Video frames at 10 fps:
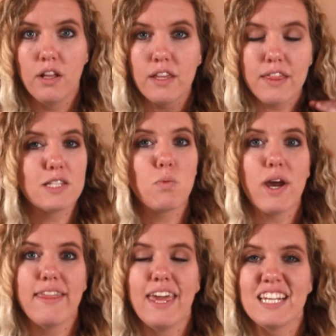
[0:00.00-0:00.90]
That's
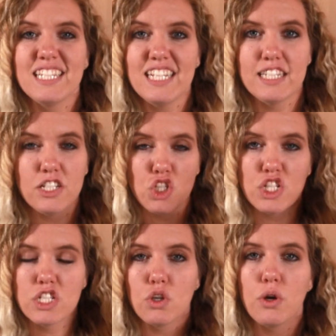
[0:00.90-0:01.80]
why they exist, is
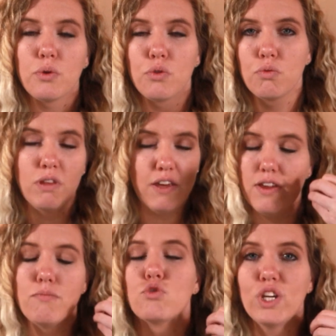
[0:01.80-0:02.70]
just to go
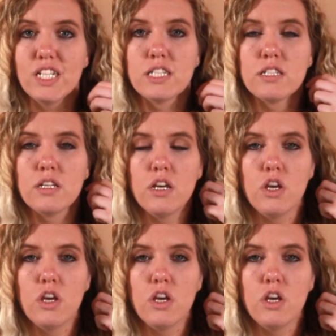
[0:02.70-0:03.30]
give him treats,